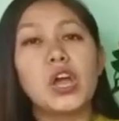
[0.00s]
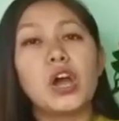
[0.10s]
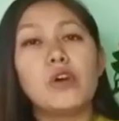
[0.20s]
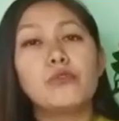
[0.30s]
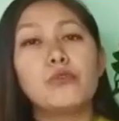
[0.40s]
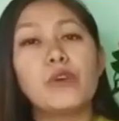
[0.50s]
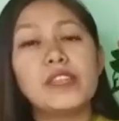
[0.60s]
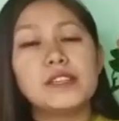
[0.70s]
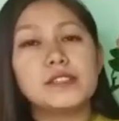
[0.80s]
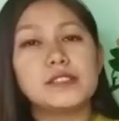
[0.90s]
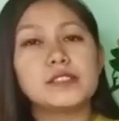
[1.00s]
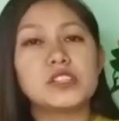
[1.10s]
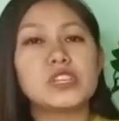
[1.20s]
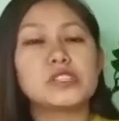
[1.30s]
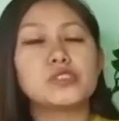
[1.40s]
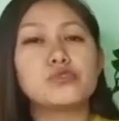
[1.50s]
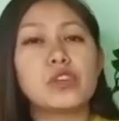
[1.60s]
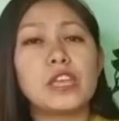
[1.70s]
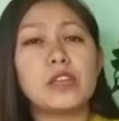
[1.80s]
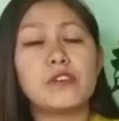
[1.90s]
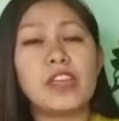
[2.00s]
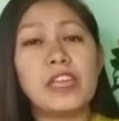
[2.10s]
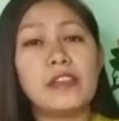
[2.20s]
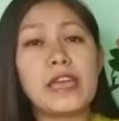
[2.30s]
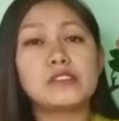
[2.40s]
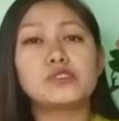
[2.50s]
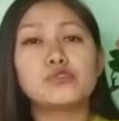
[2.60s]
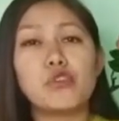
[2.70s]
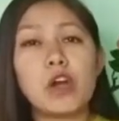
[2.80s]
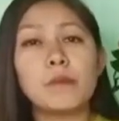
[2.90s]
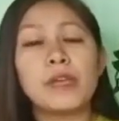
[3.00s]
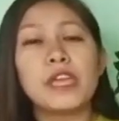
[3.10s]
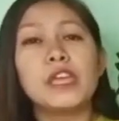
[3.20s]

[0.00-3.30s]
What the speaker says: of weather such as rain and storm,